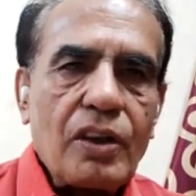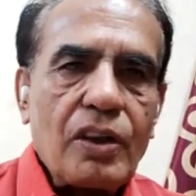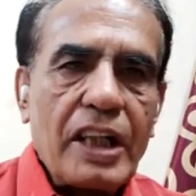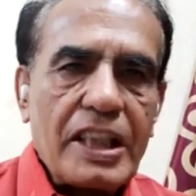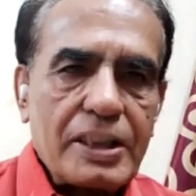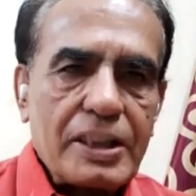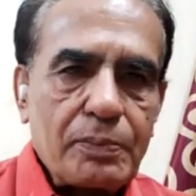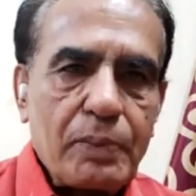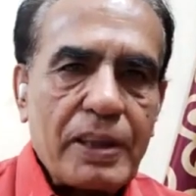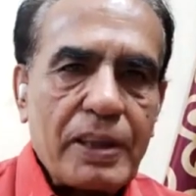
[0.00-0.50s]

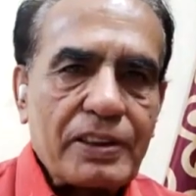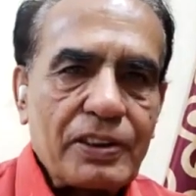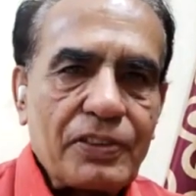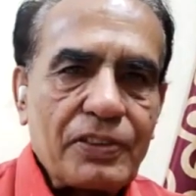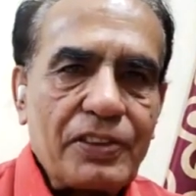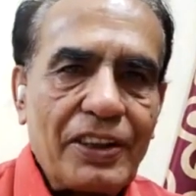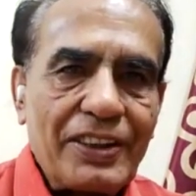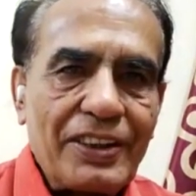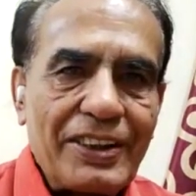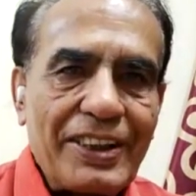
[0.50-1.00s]
aspect
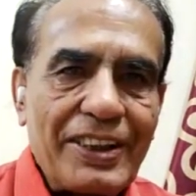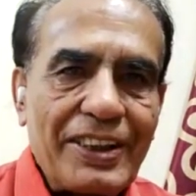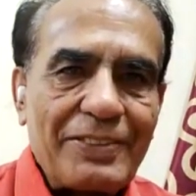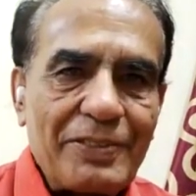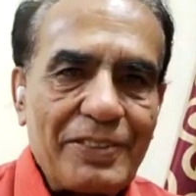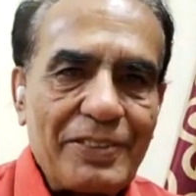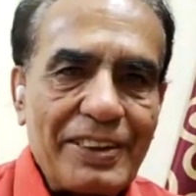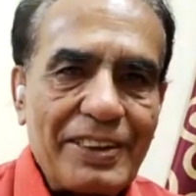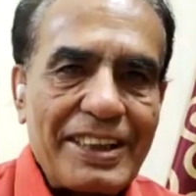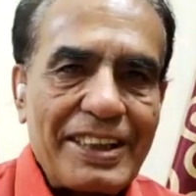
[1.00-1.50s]
of
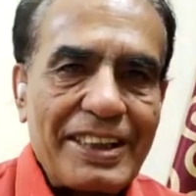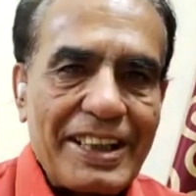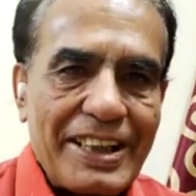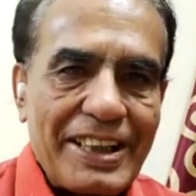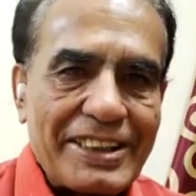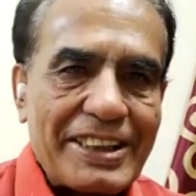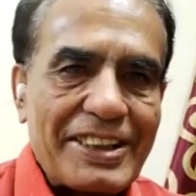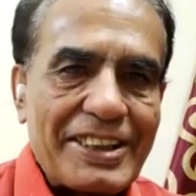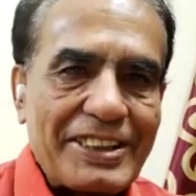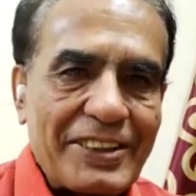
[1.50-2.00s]
the
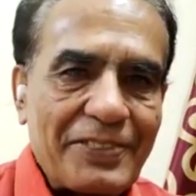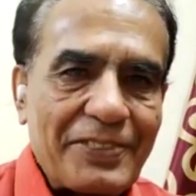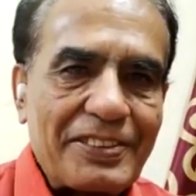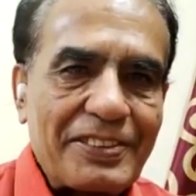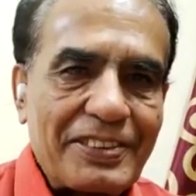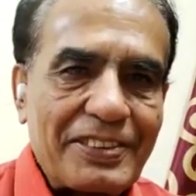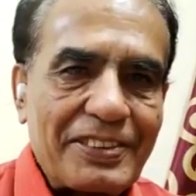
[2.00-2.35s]
relationship,